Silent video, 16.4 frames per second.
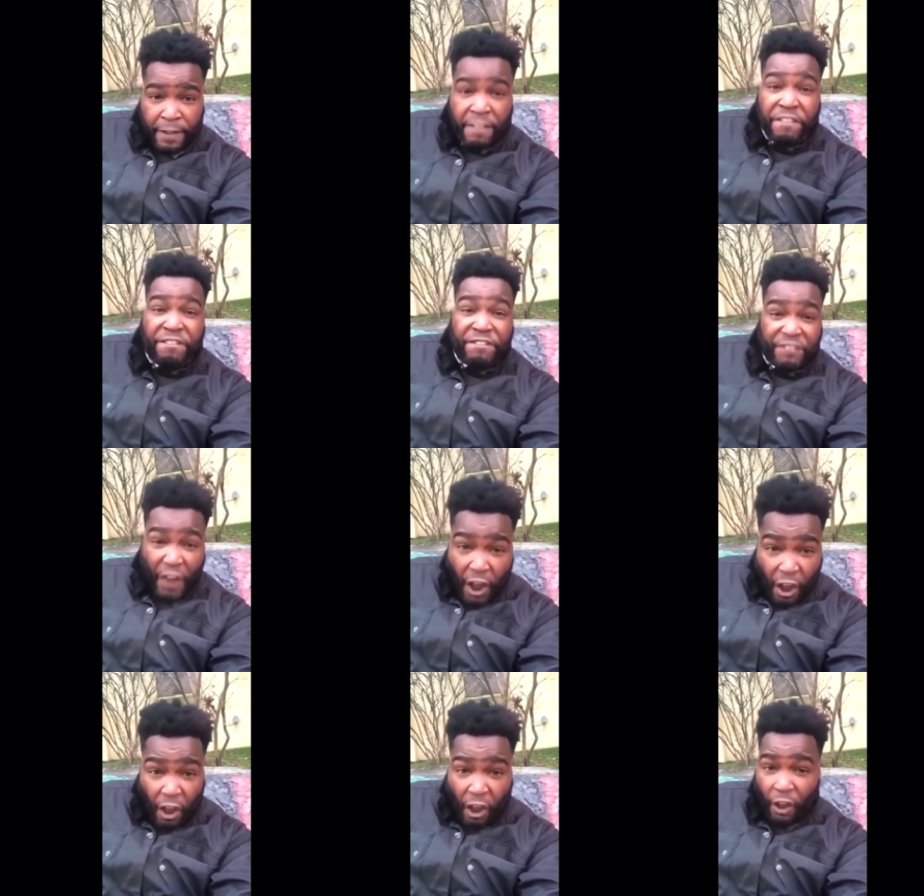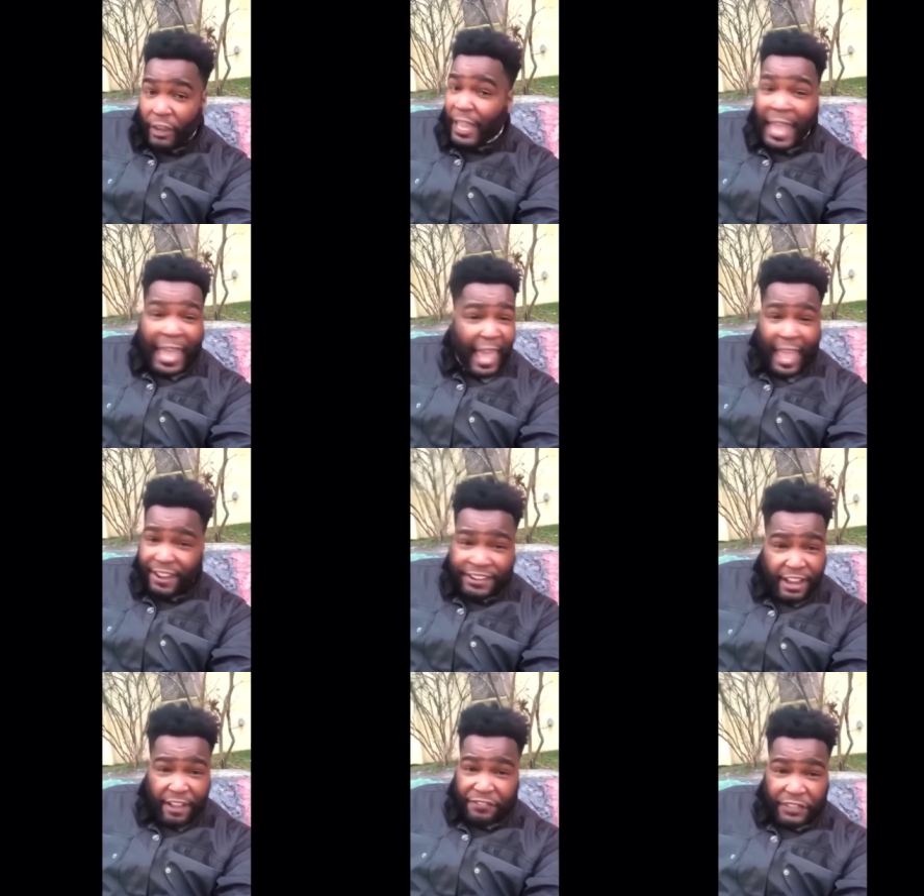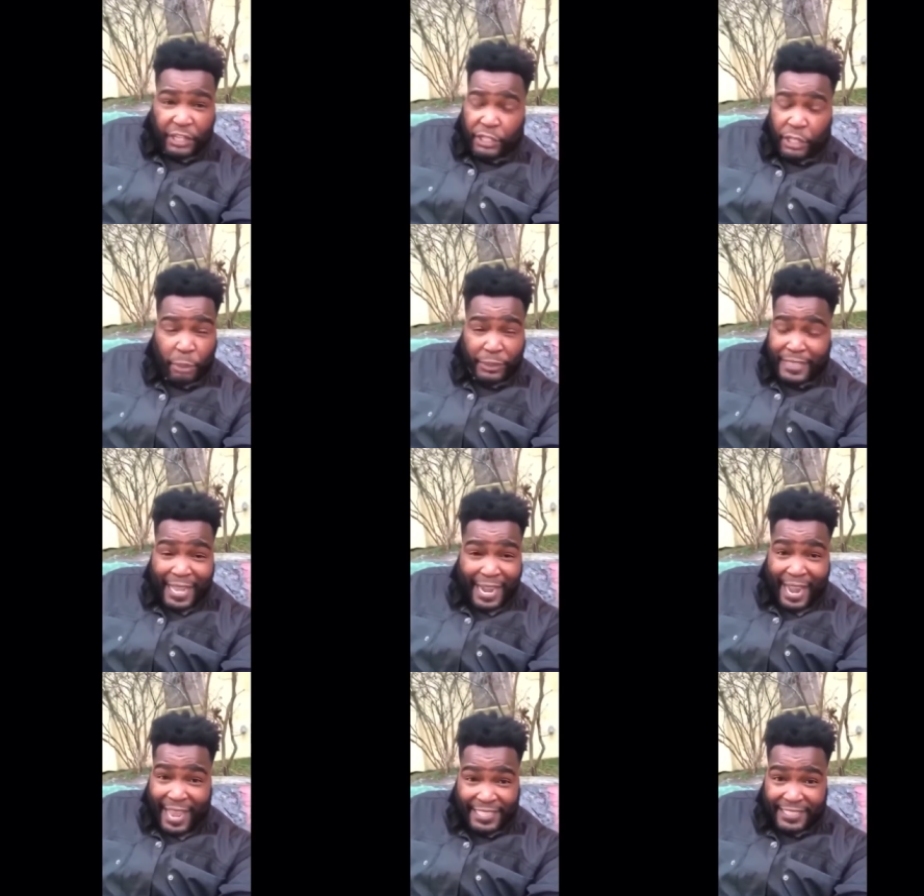Fog had nothing to do with
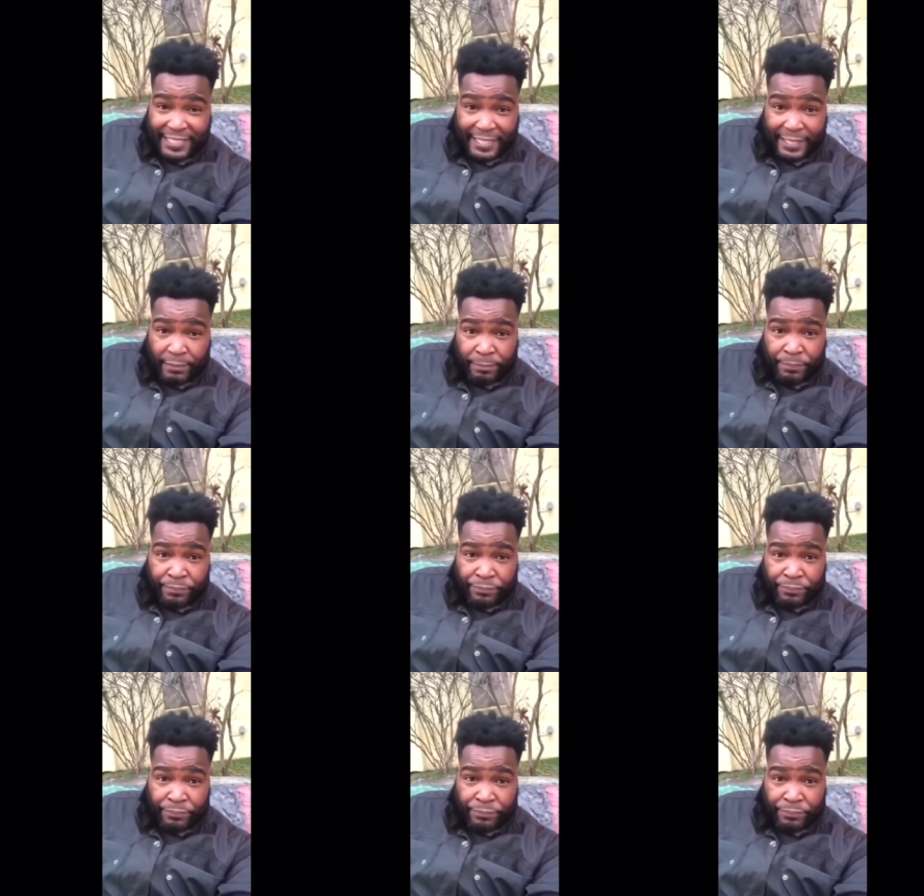that accident.